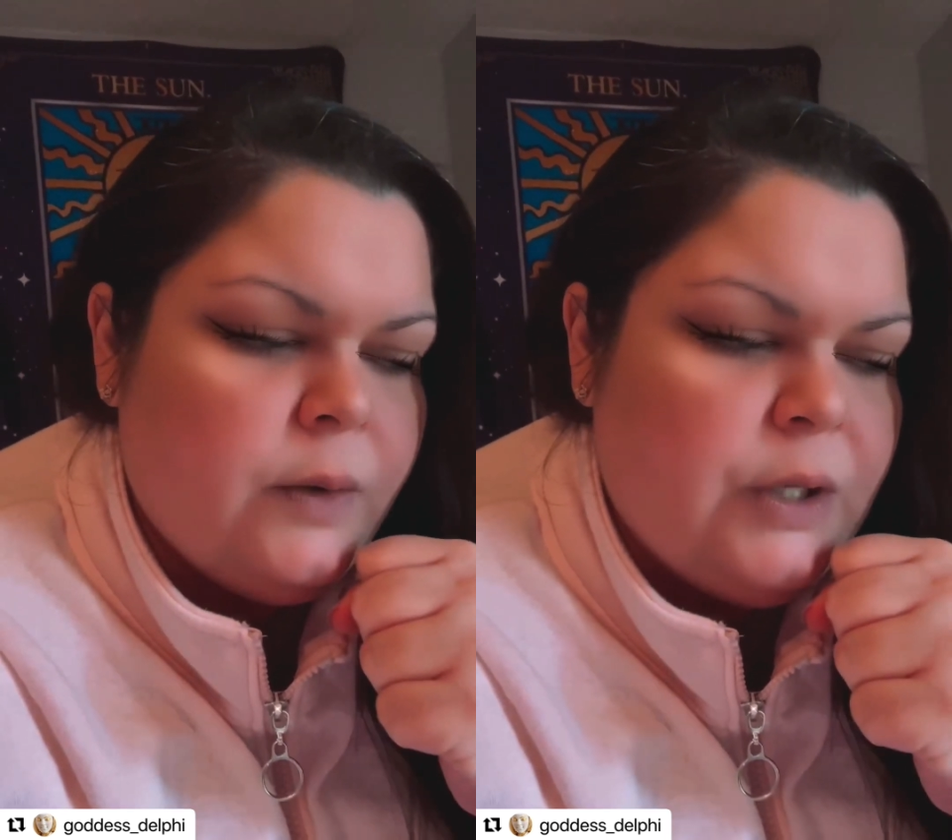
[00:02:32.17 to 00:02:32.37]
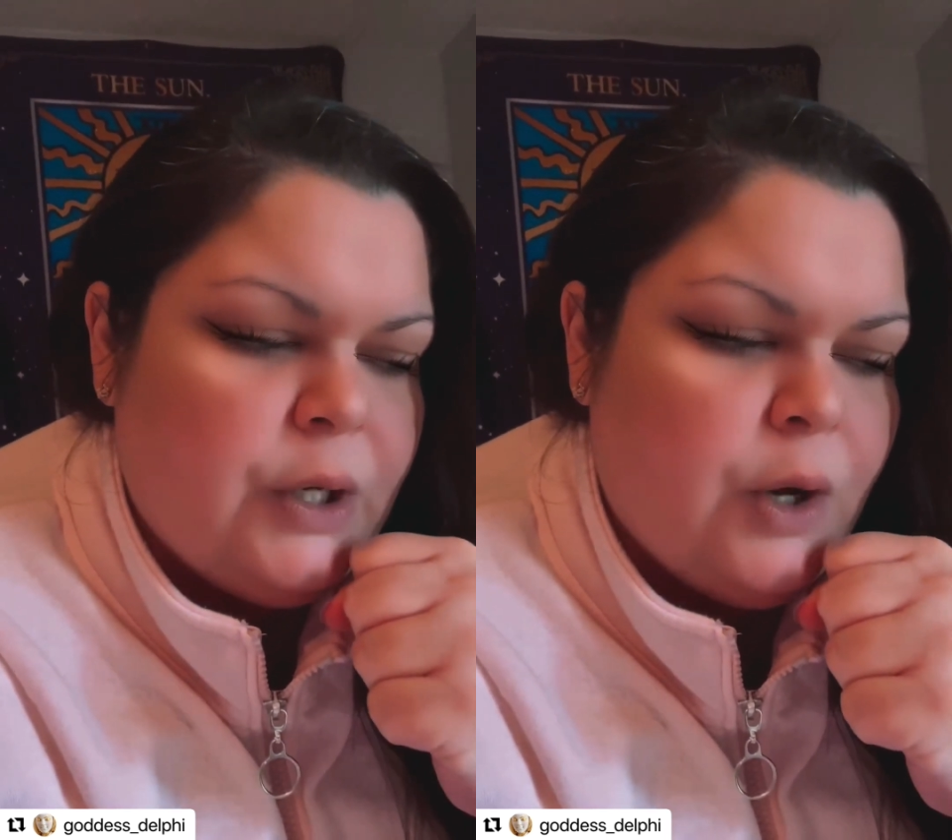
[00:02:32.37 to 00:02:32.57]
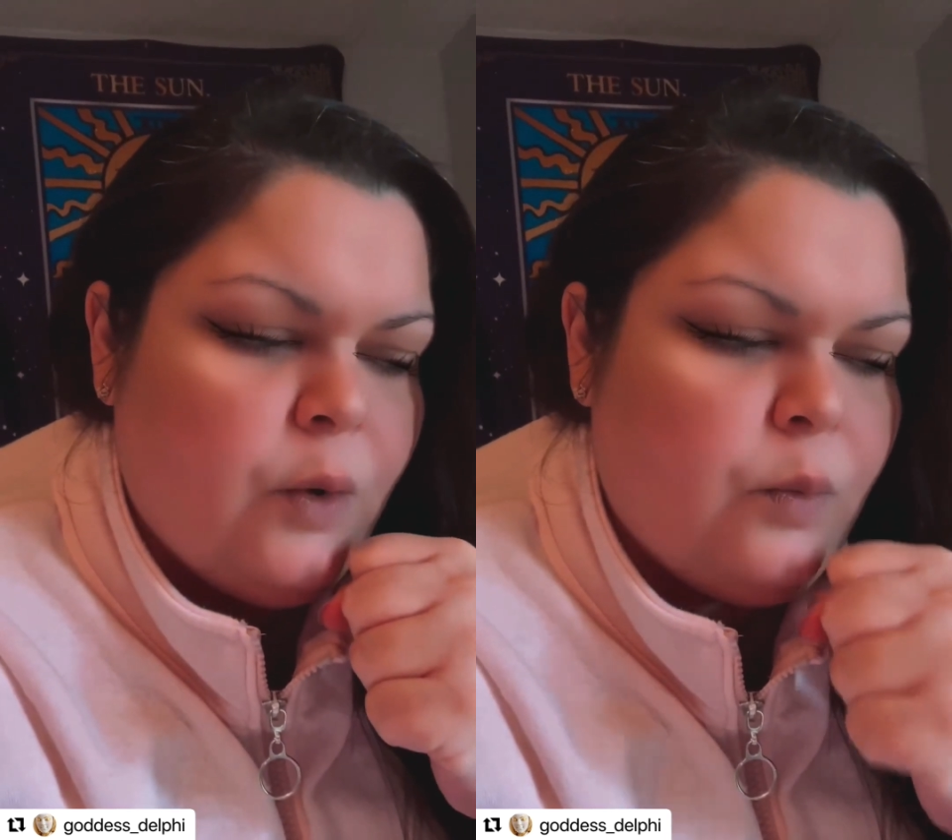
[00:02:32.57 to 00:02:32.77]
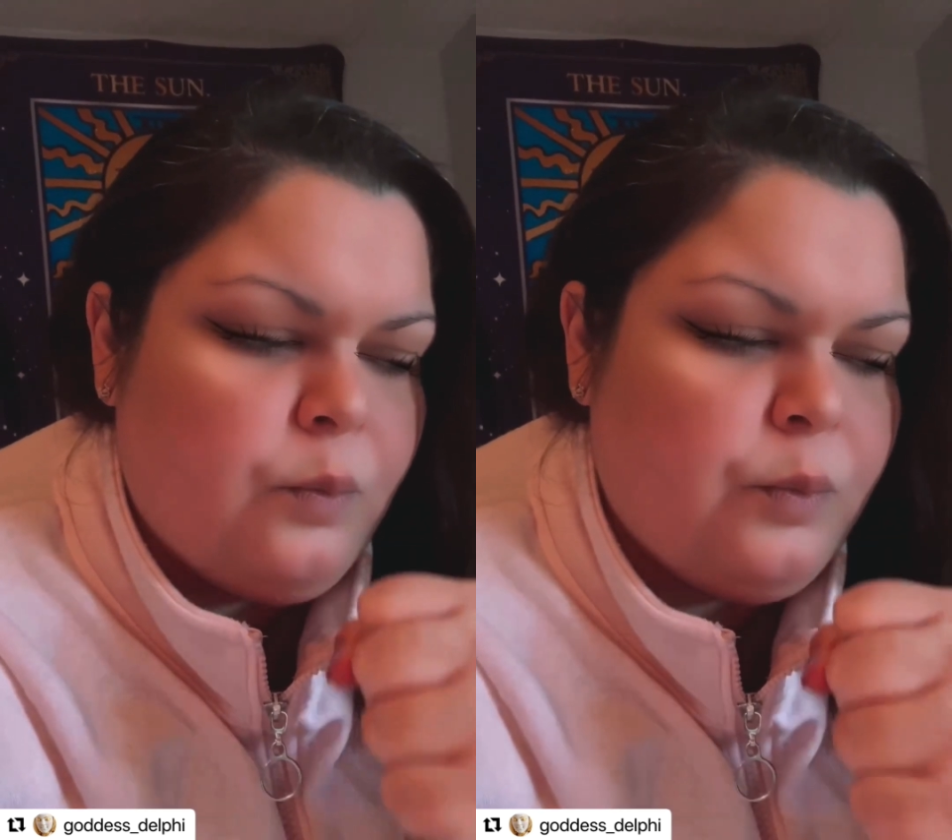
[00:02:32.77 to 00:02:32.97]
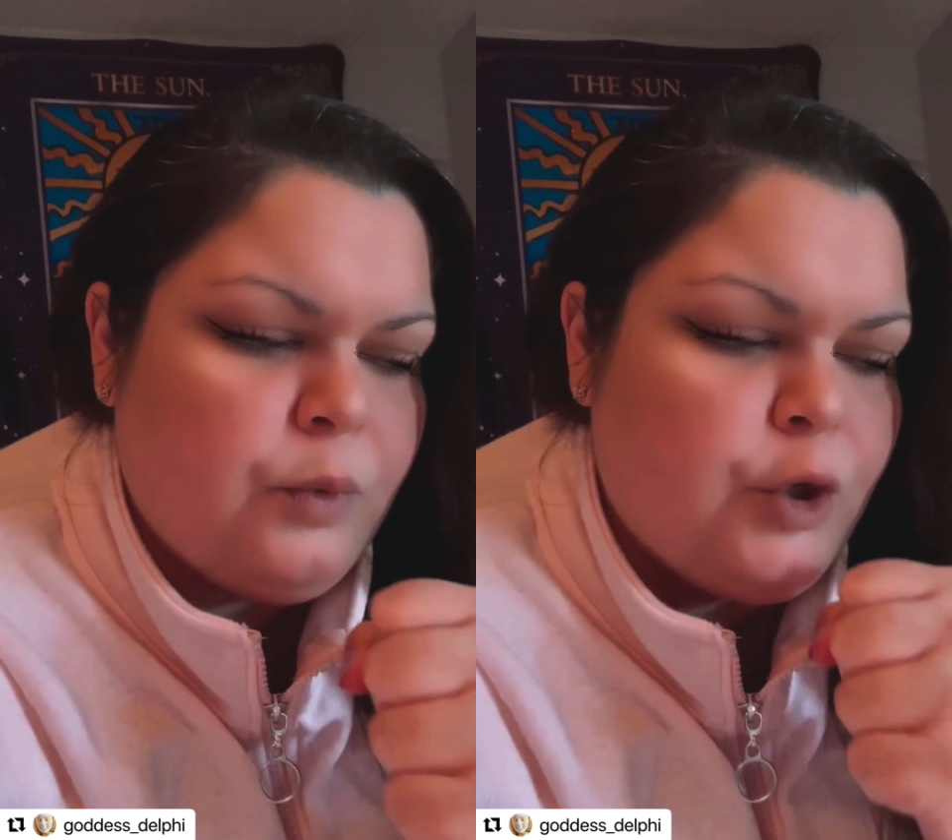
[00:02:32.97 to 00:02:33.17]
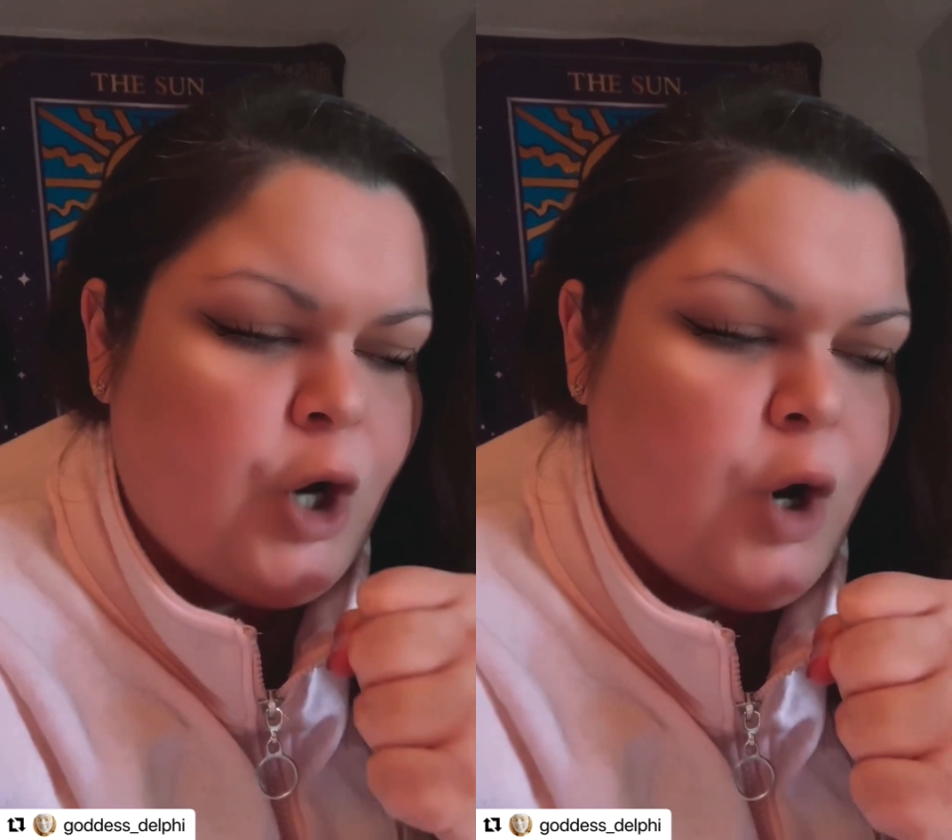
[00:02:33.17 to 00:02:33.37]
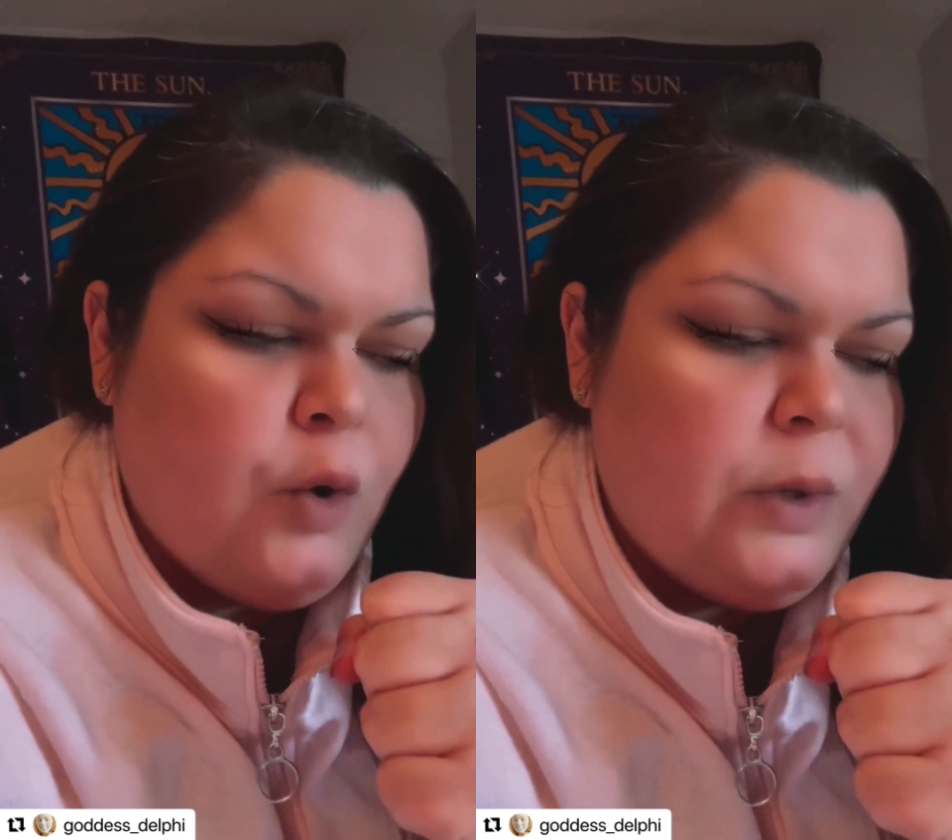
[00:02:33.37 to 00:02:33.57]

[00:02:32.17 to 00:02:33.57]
you know, go